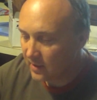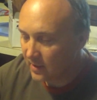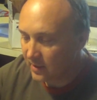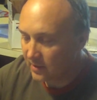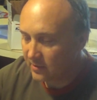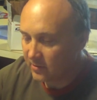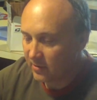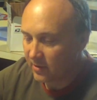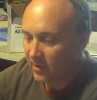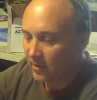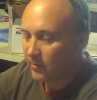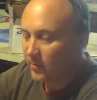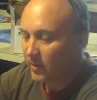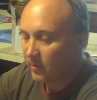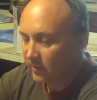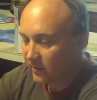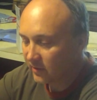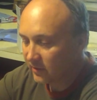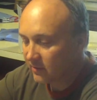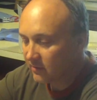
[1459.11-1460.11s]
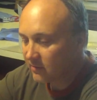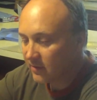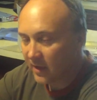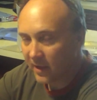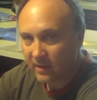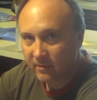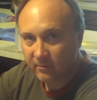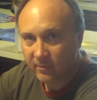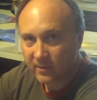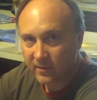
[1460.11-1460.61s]
And you're not going to be able to do
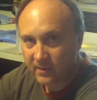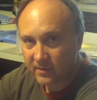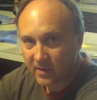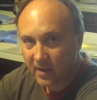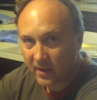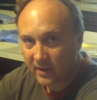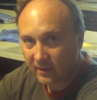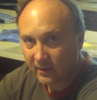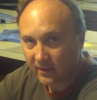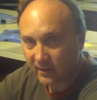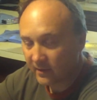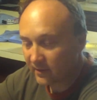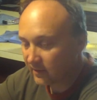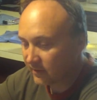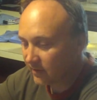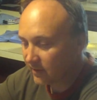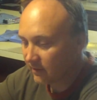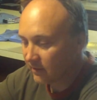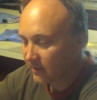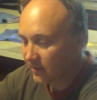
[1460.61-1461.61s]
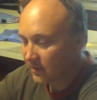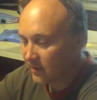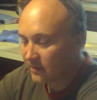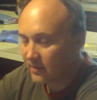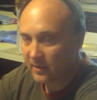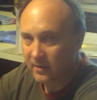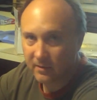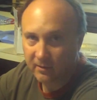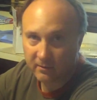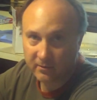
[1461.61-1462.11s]
that with the tight lid on there.
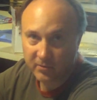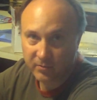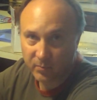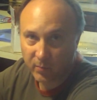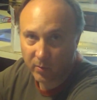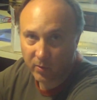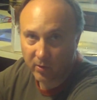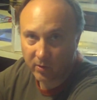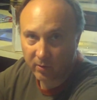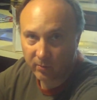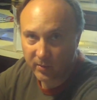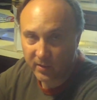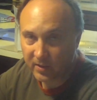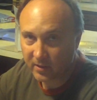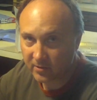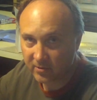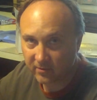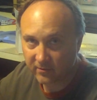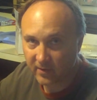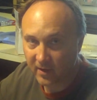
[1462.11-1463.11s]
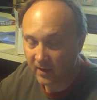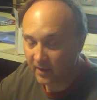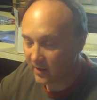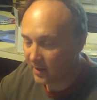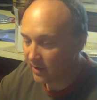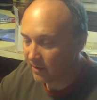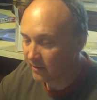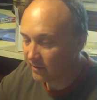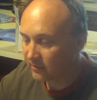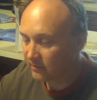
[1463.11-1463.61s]
And then it'll spoil because you've
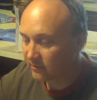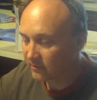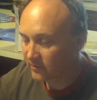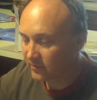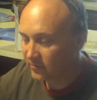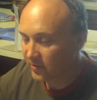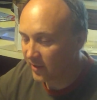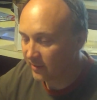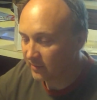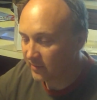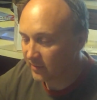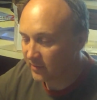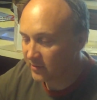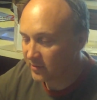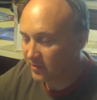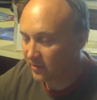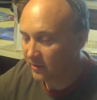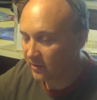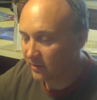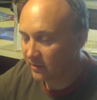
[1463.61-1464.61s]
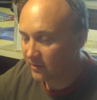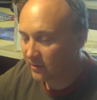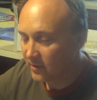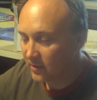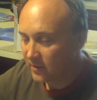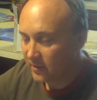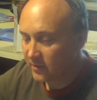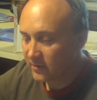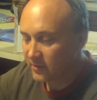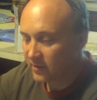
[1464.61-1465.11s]
got air trapped in the jar.
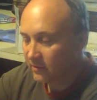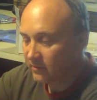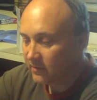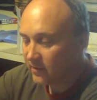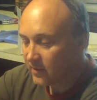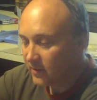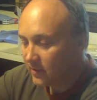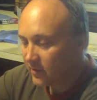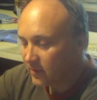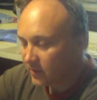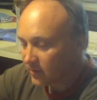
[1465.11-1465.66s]
So